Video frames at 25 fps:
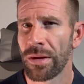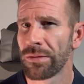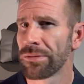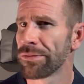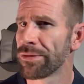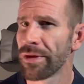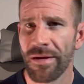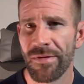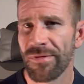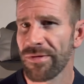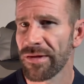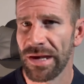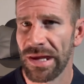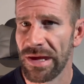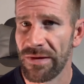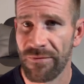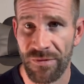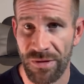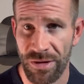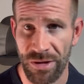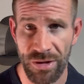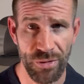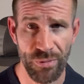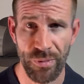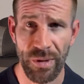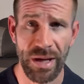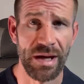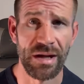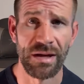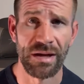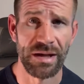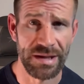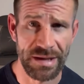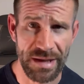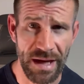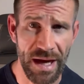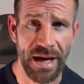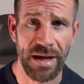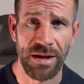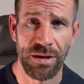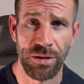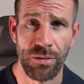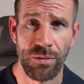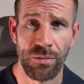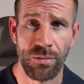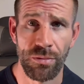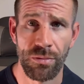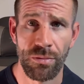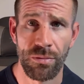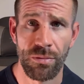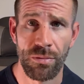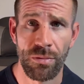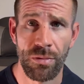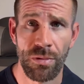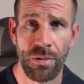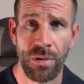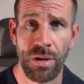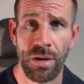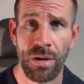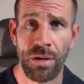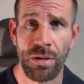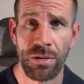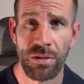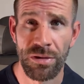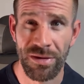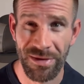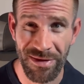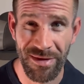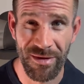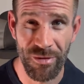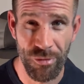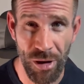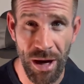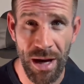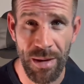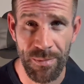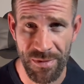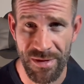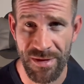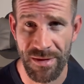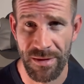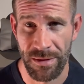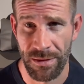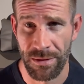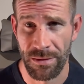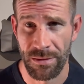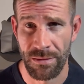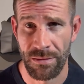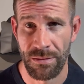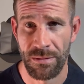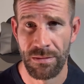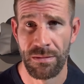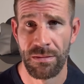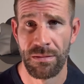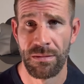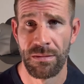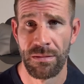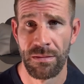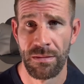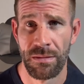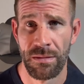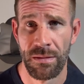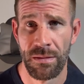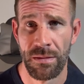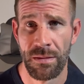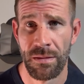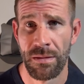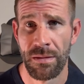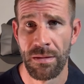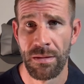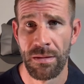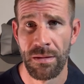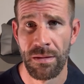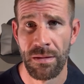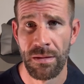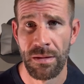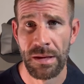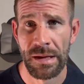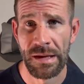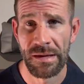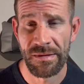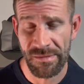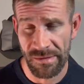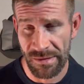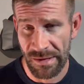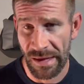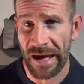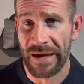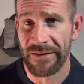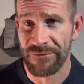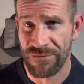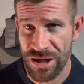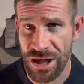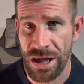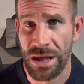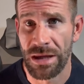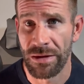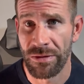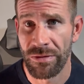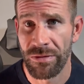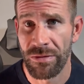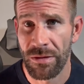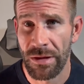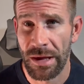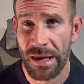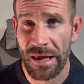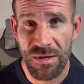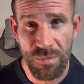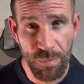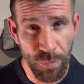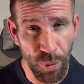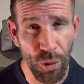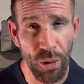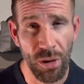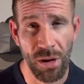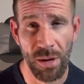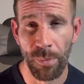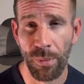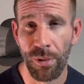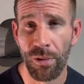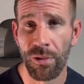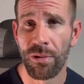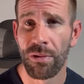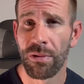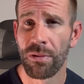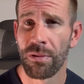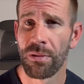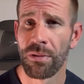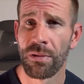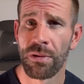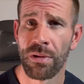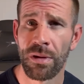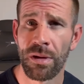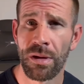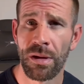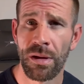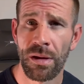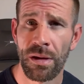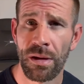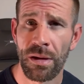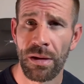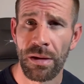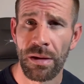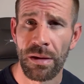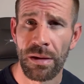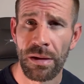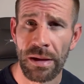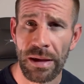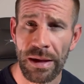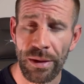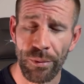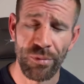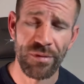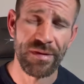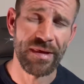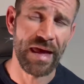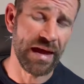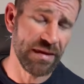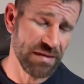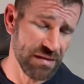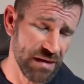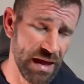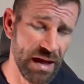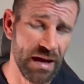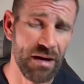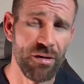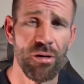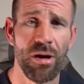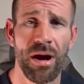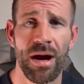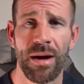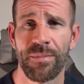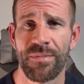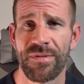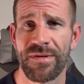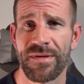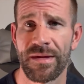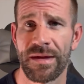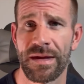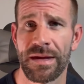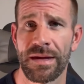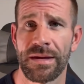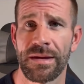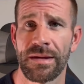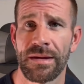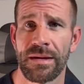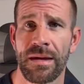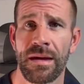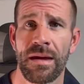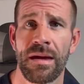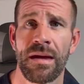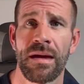doesn't even directly tie you to the crime scene. It's a knife sheath. It's portable. It was at that crime scene